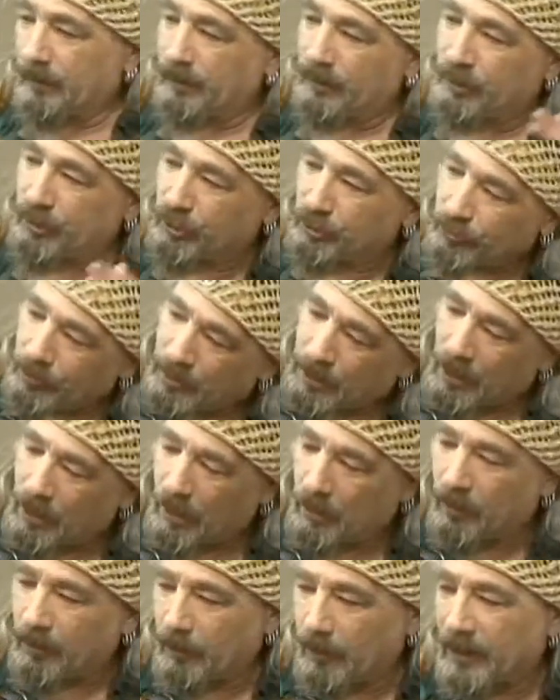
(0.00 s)
a
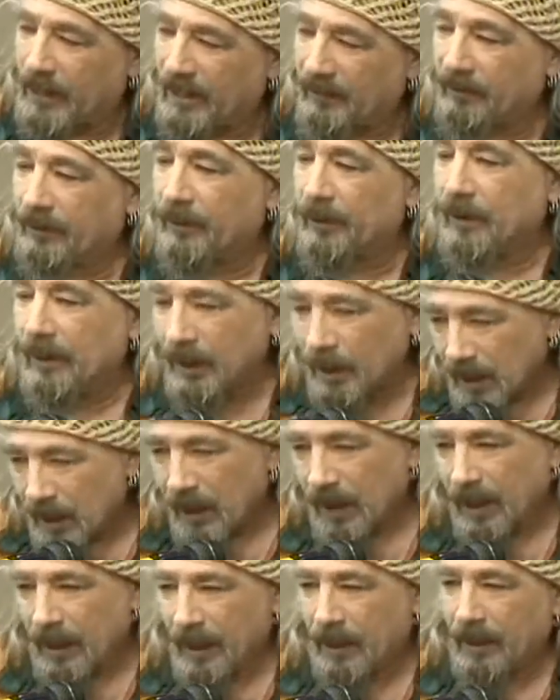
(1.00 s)
trio or whatever.
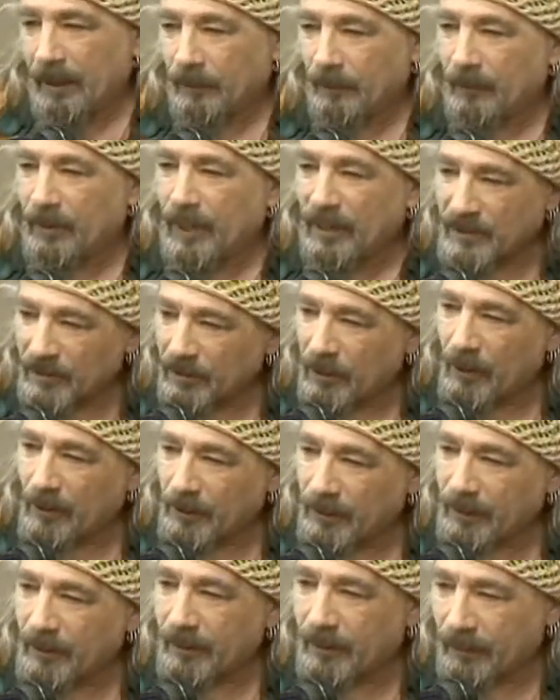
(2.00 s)
And when I
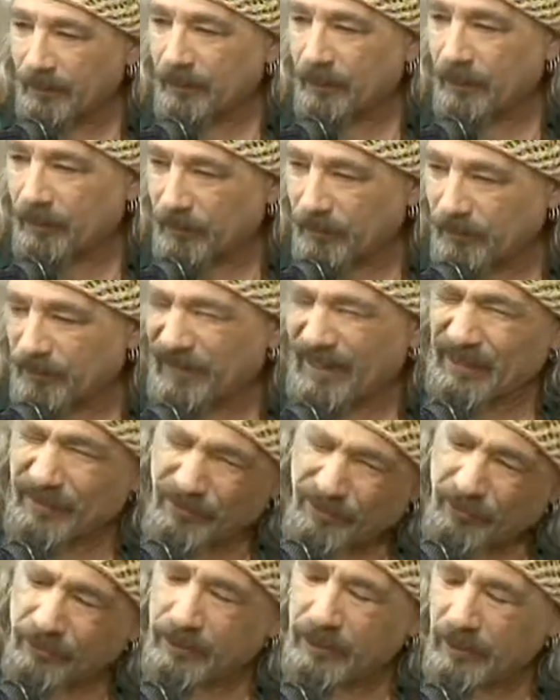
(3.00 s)
started at like
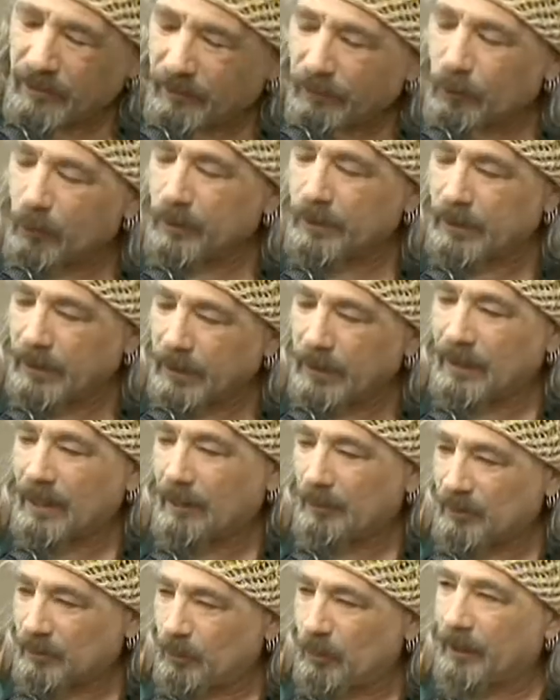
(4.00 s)
13 or 14, I
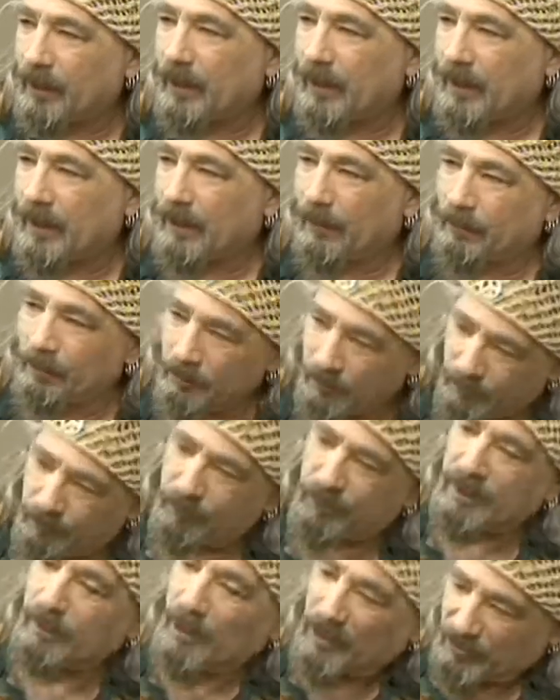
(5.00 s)
was working at
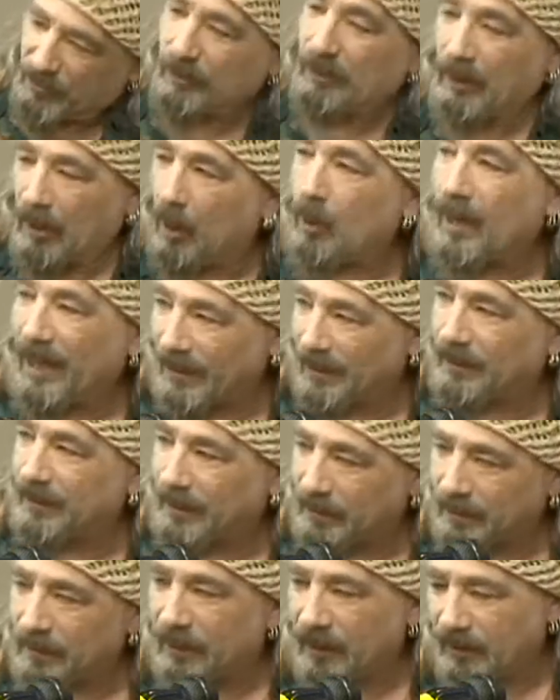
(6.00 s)
pretty much the low
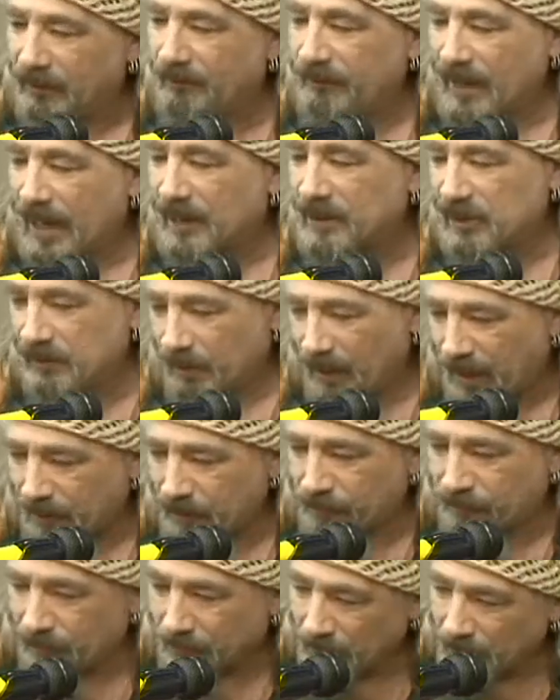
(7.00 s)
end of that
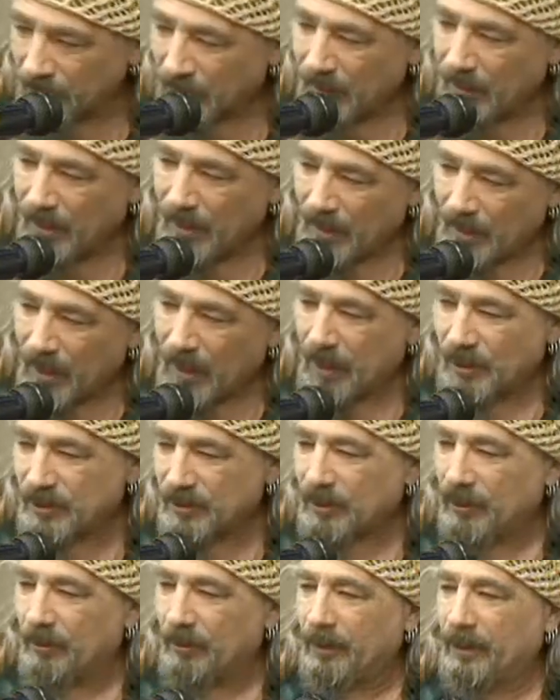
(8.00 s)
spectrum. And
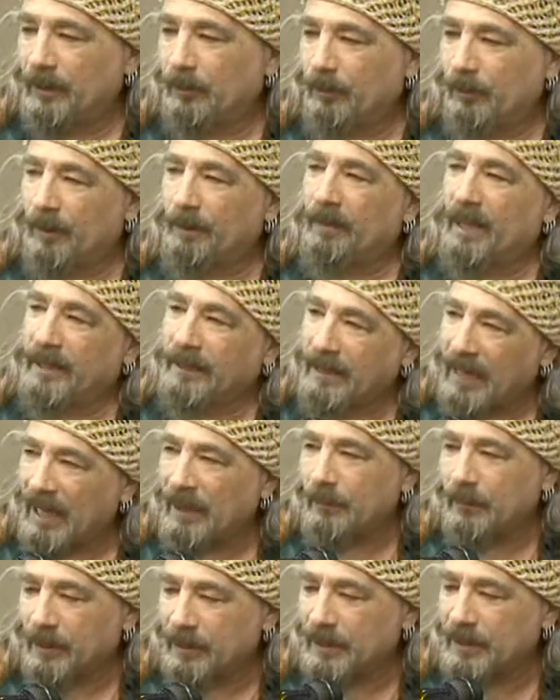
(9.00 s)
so it, what my
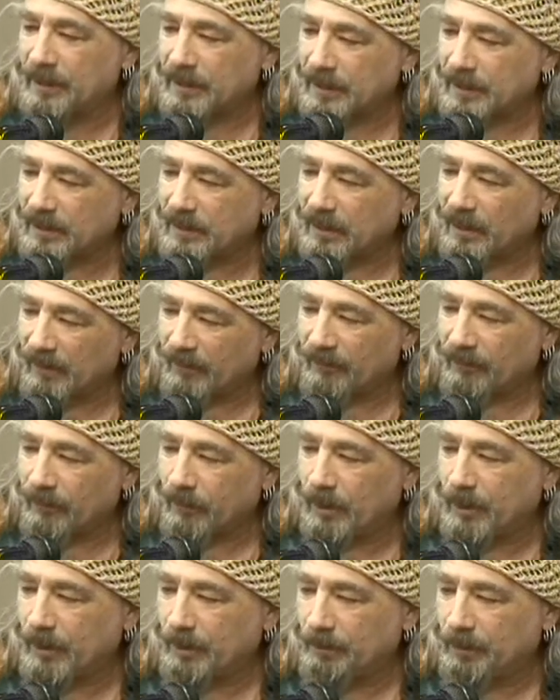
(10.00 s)
night would consist of
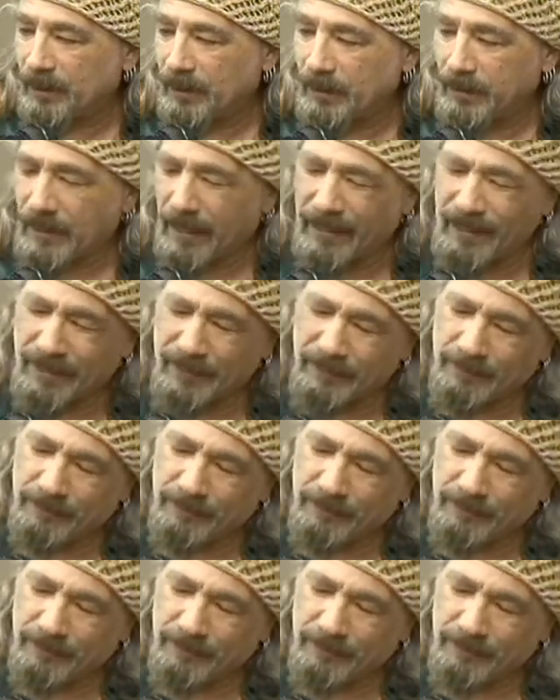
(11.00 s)
would be like